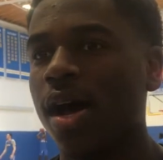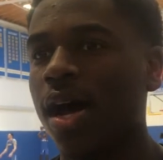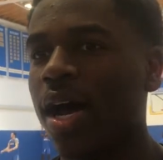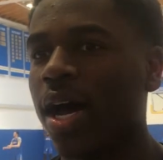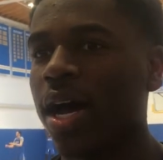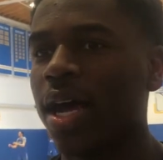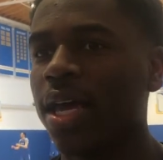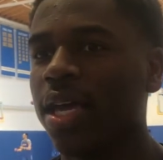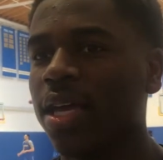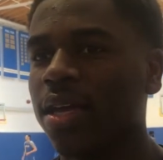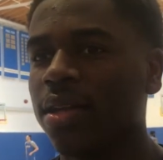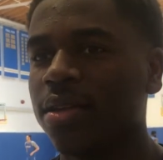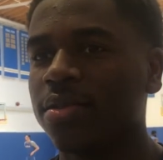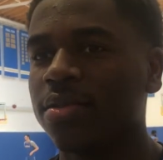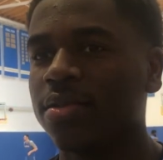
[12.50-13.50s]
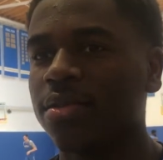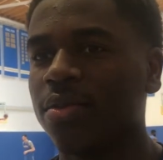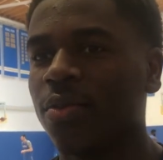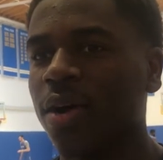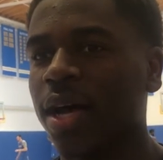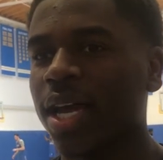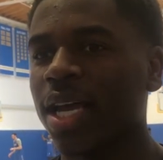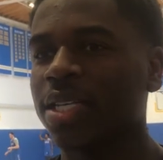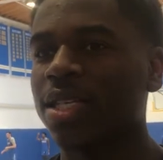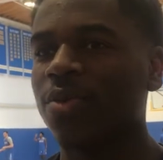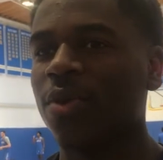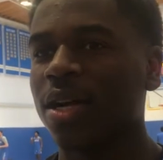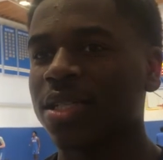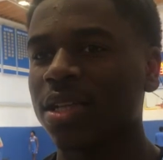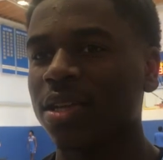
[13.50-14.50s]
I guess he
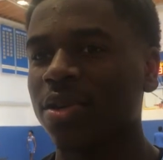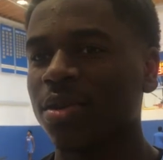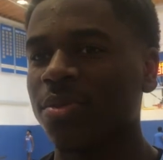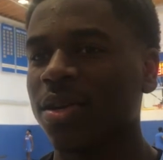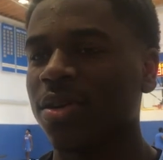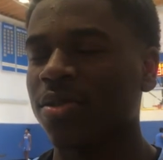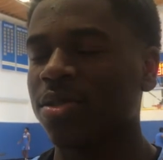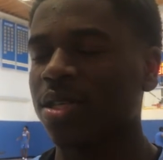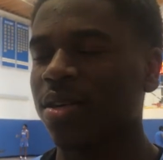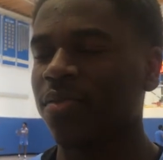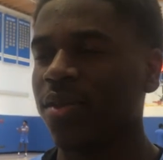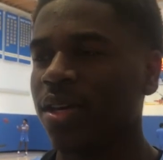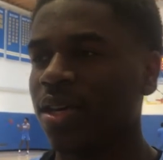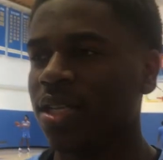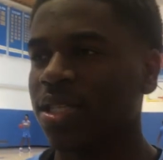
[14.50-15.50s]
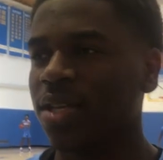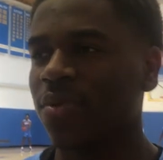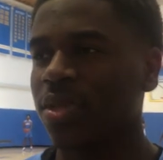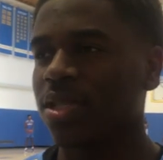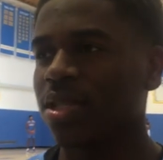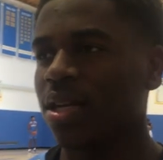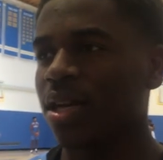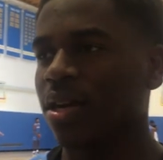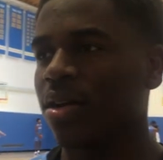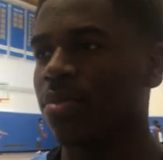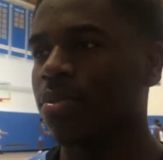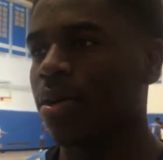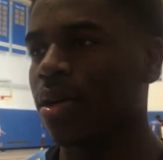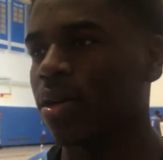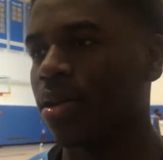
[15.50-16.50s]
watched a little bit on TV because he wasn't there.
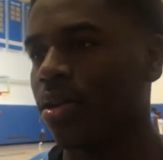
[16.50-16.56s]
But